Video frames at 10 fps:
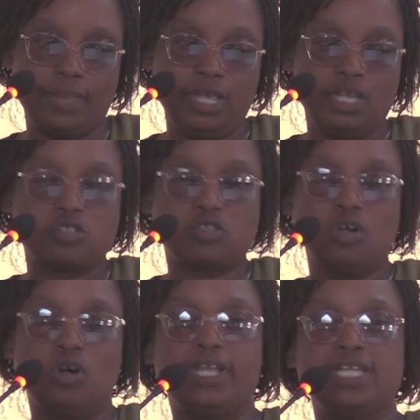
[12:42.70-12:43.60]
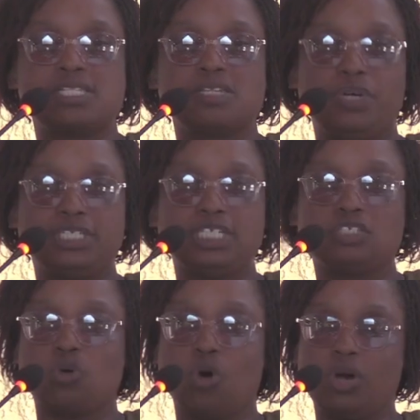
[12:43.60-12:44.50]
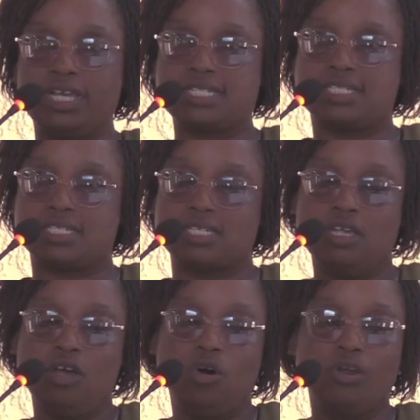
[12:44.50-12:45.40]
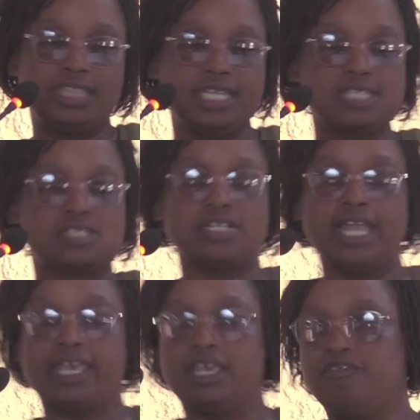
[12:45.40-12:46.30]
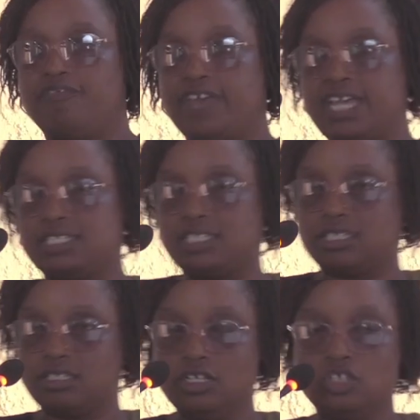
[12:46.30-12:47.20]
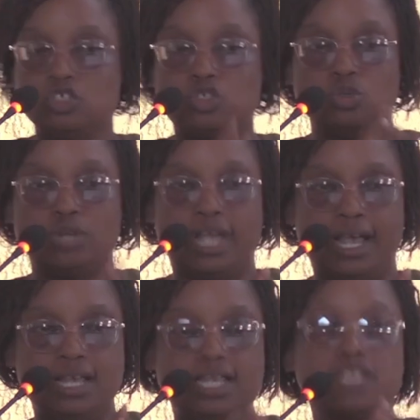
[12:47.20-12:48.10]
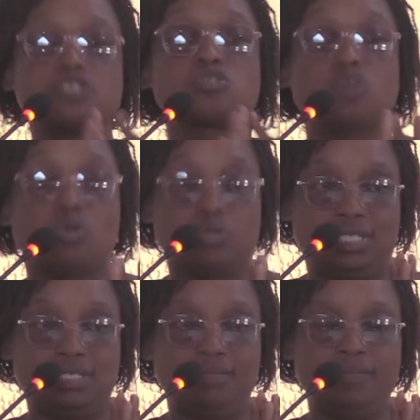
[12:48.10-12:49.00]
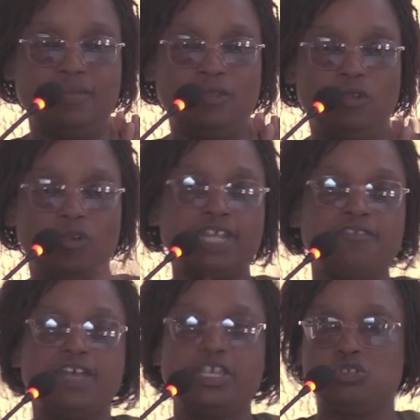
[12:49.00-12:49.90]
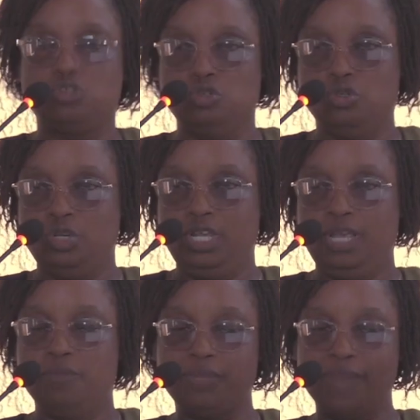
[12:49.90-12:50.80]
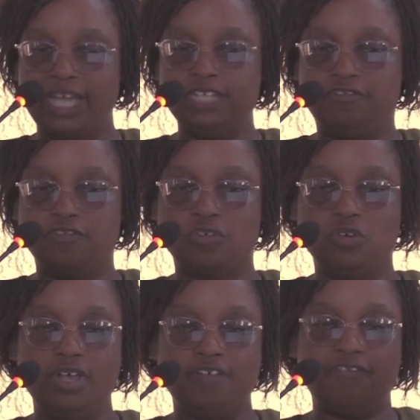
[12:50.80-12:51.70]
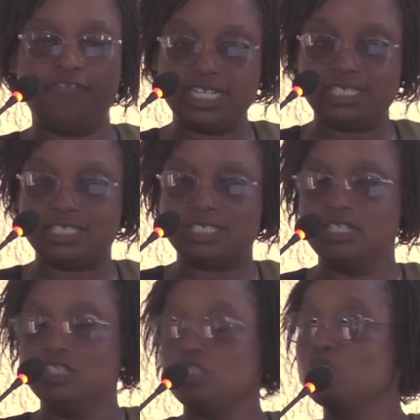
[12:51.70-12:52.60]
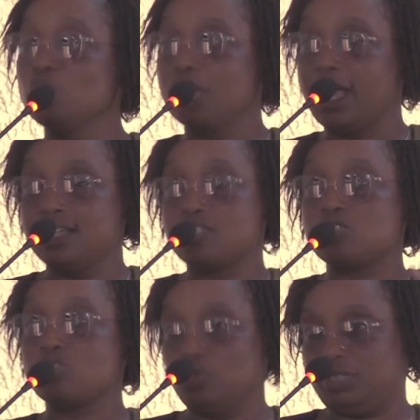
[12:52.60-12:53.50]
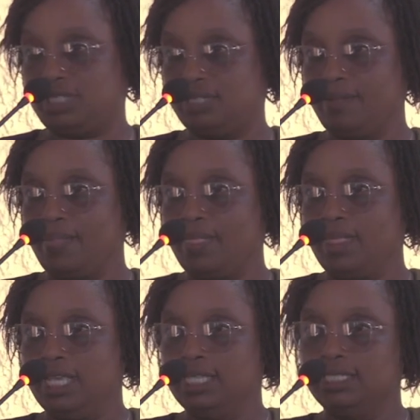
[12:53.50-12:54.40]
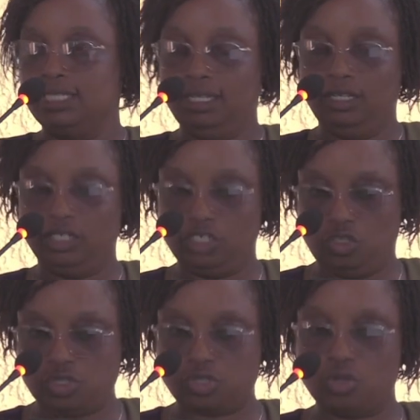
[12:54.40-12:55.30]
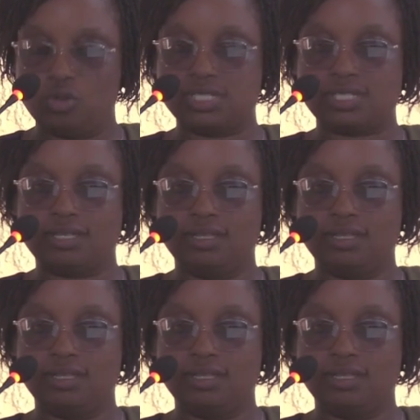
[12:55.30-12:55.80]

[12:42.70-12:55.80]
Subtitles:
So it's important to go easy on things like fat, sugar, and salt. Whatever you do, be mindful. Fat, sugar, salt. Reduce those.